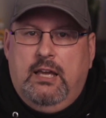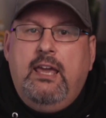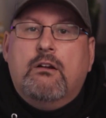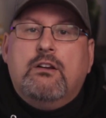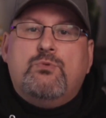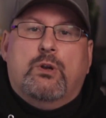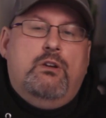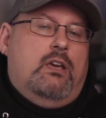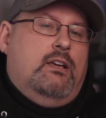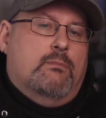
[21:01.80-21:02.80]
Here is where
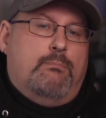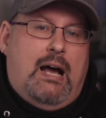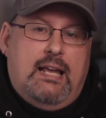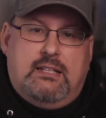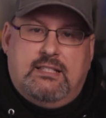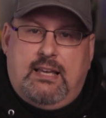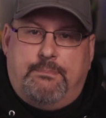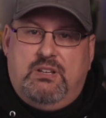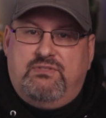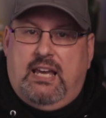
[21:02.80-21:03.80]
you can combine deceptive